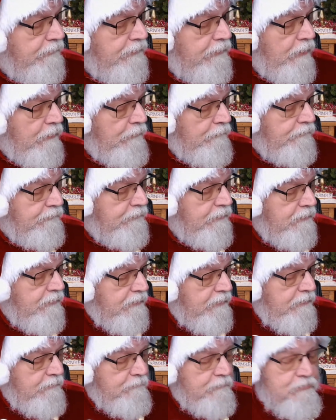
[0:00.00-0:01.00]
goat
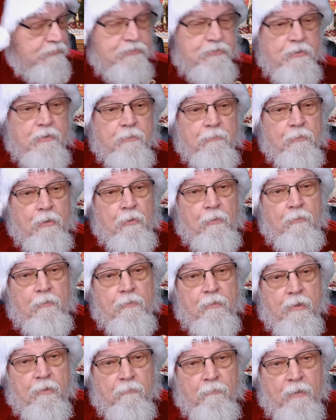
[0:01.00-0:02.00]
would soon
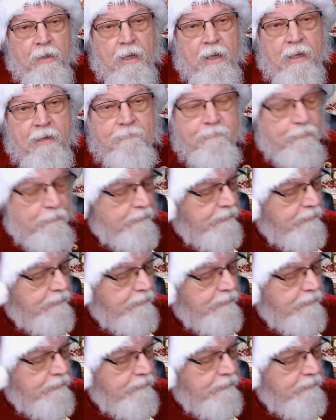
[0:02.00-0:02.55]
arrive for